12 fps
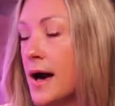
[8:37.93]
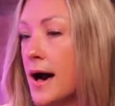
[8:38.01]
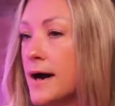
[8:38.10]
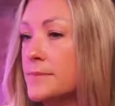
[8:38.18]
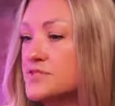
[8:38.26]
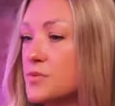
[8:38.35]

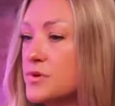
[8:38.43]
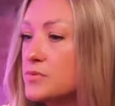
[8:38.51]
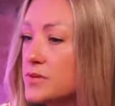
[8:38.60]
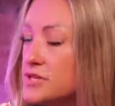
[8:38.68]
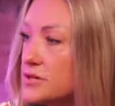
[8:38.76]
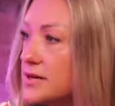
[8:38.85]
Um, so we
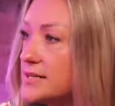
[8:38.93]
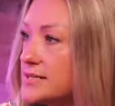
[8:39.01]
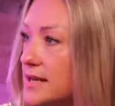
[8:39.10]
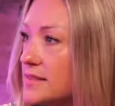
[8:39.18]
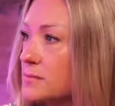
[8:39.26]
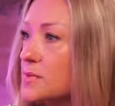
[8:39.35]
really try to
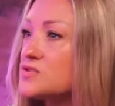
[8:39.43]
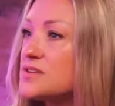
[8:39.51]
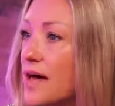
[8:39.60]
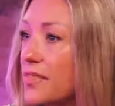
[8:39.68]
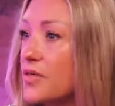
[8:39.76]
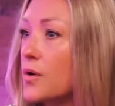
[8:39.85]
take the most
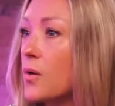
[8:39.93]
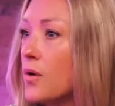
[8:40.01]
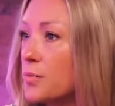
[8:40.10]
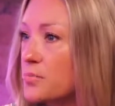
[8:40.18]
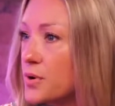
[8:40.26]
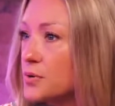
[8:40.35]
ethical
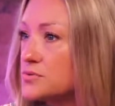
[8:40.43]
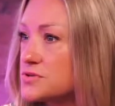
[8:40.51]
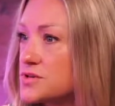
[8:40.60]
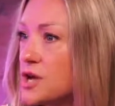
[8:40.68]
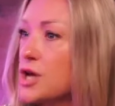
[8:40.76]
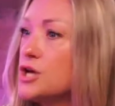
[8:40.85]
approach